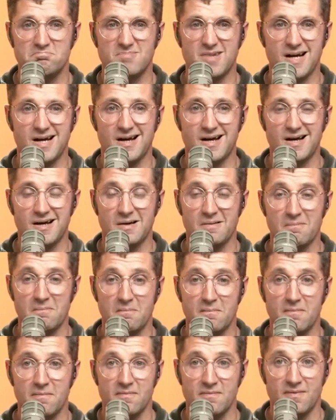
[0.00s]

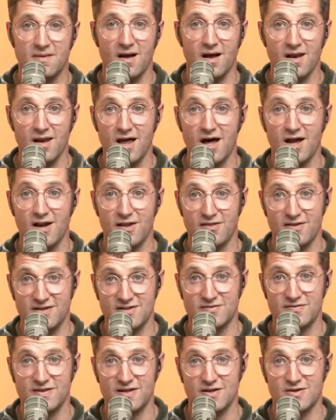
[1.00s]
um, a lot of
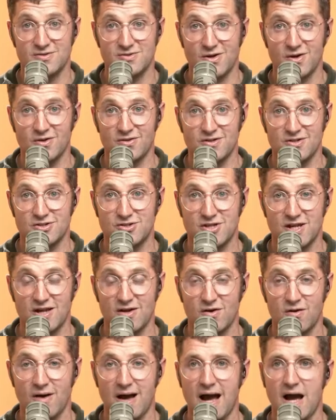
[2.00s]
these videos on this
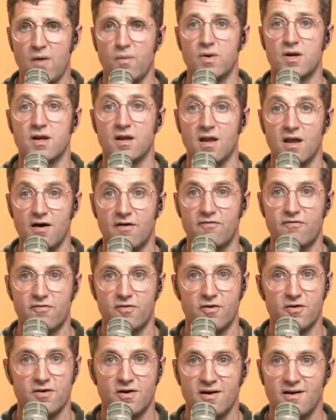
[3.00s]
channel. I would love
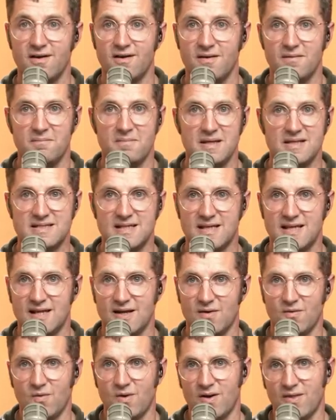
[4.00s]
for me to
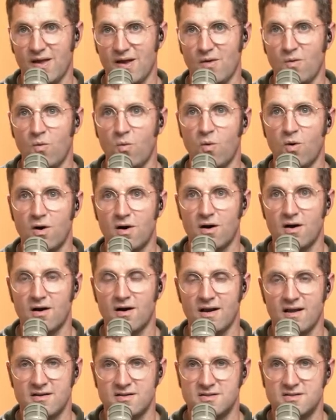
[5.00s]
get where they were
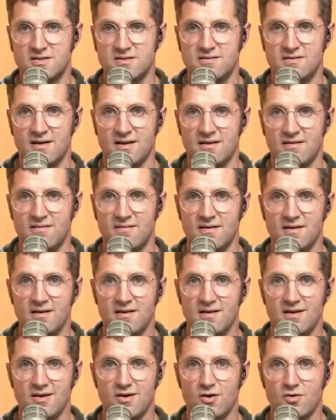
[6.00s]
and, and
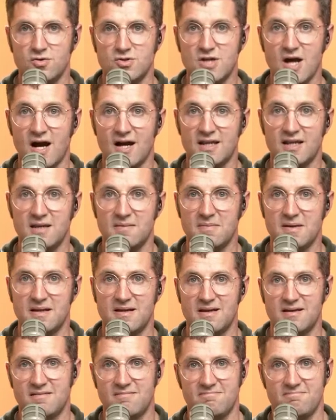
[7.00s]
you know,
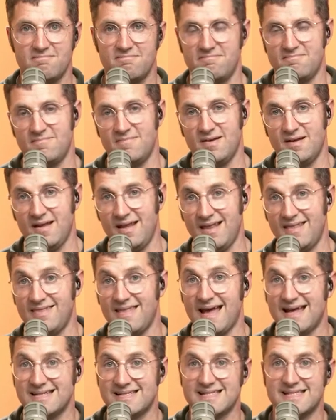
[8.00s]
document in
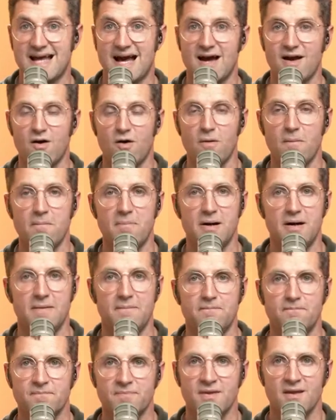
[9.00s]
that style.
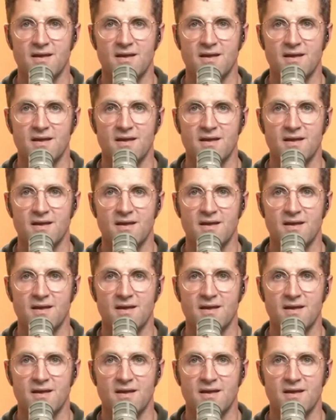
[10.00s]
But